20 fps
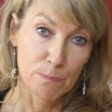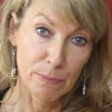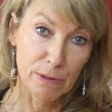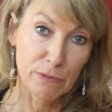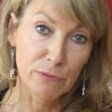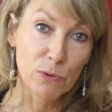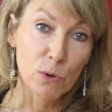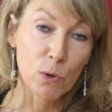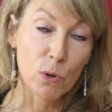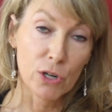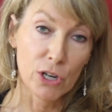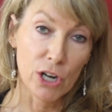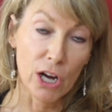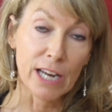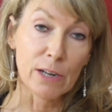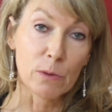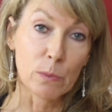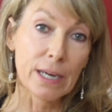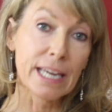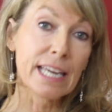before
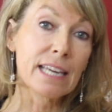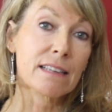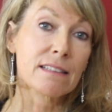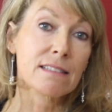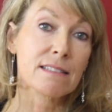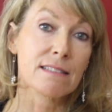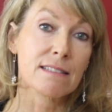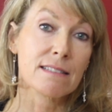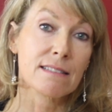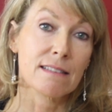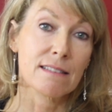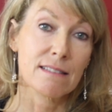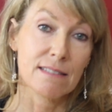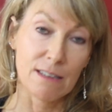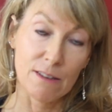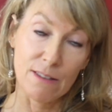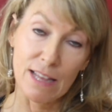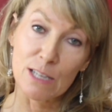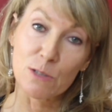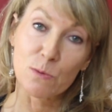9 weeks,
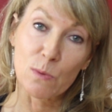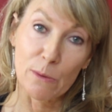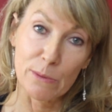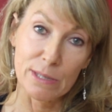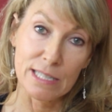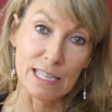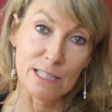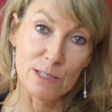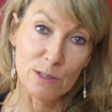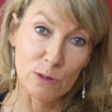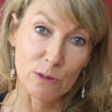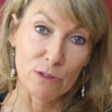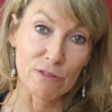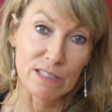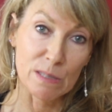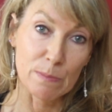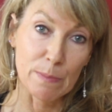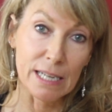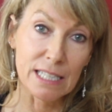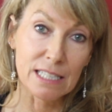so that's why we say sooner
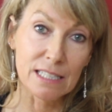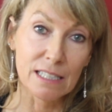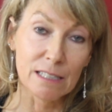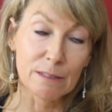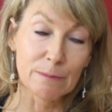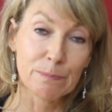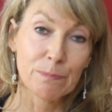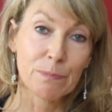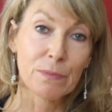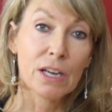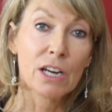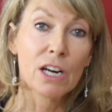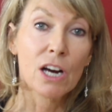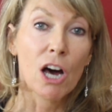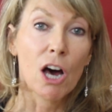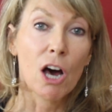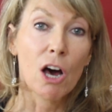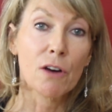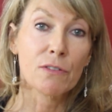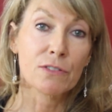is better.
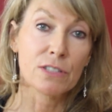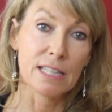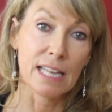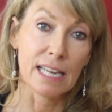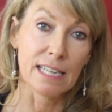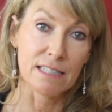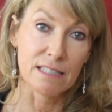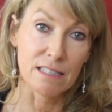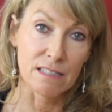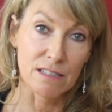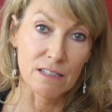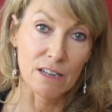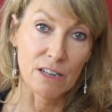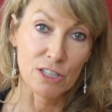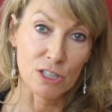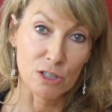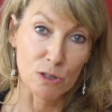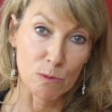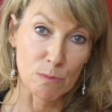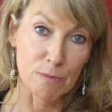After that, it's a
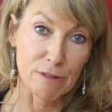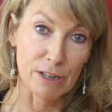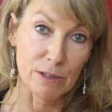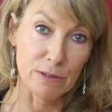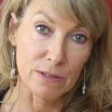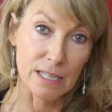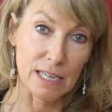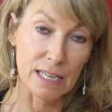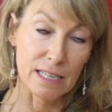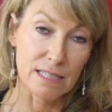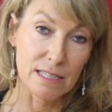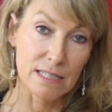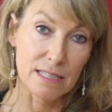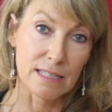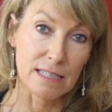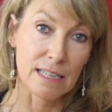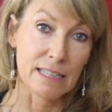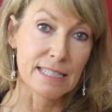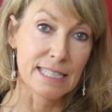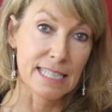surgical
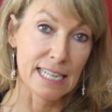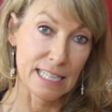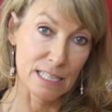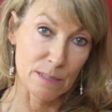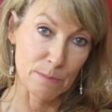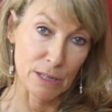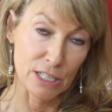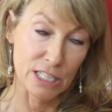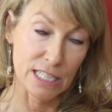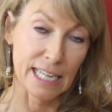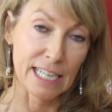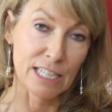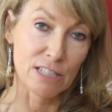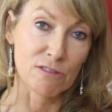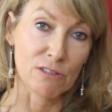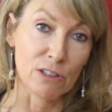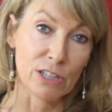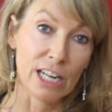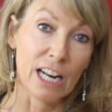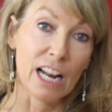process until it's much
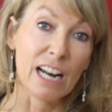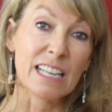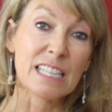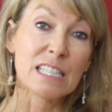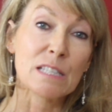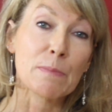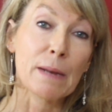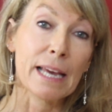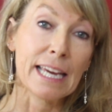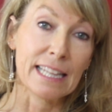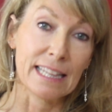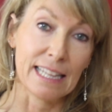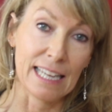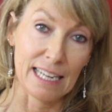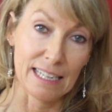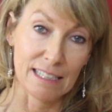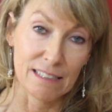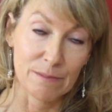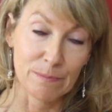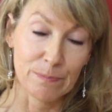later on, and I'll explain
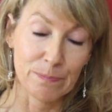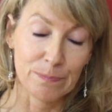that.